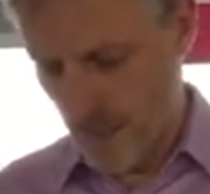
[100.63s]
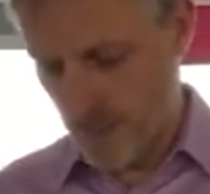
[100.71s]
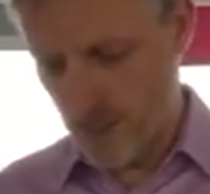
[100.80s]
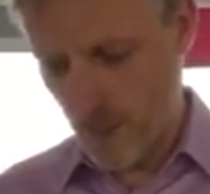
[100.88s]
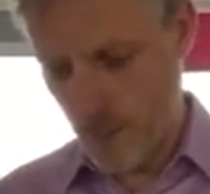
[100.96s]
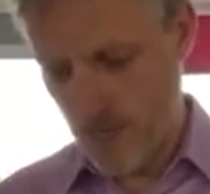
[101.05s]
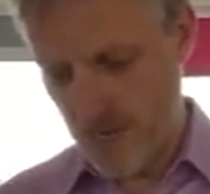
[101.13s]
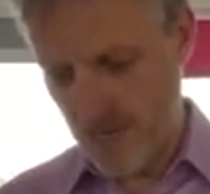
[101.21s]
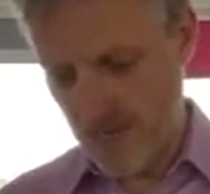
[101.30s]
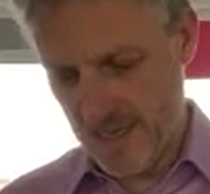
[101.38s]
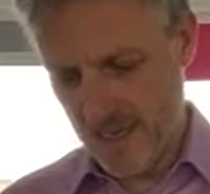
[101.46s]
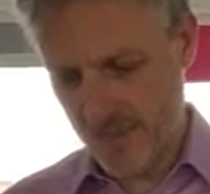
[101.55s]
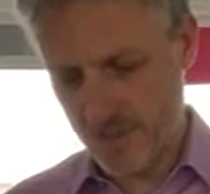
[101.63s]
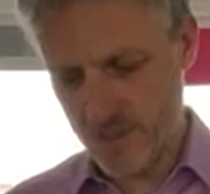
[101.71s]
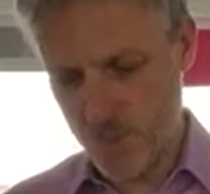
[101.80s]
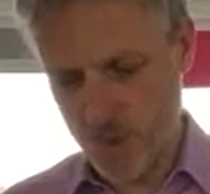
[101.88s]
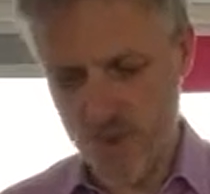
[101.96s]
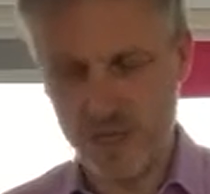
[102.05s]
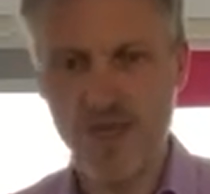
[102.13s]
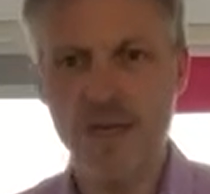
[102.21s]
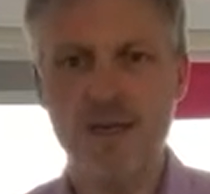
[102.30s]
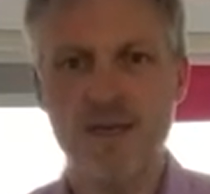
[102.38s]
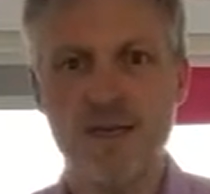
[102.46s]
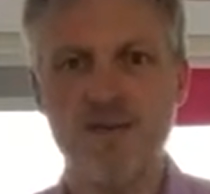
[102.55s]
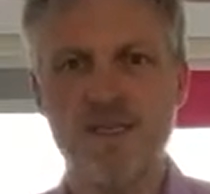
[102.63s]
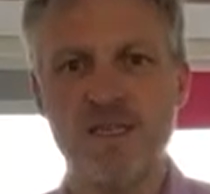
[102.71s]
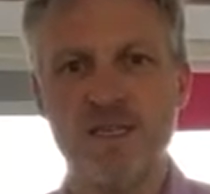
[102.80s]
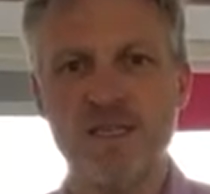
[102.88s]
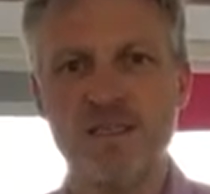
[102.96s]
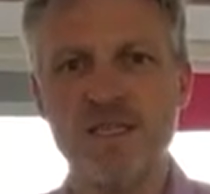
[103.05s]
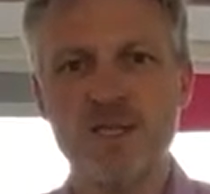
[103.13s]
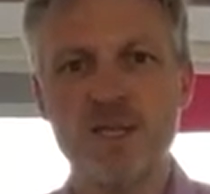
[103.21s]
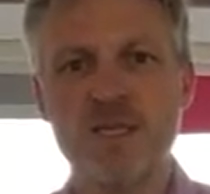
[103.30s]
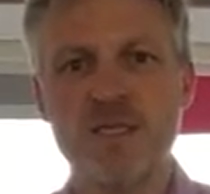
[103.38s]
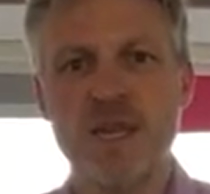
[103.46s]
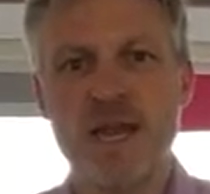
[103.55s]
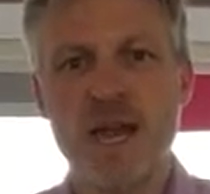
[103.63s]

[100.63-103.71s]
So Nelly here is wearing a lovely little t-shirt,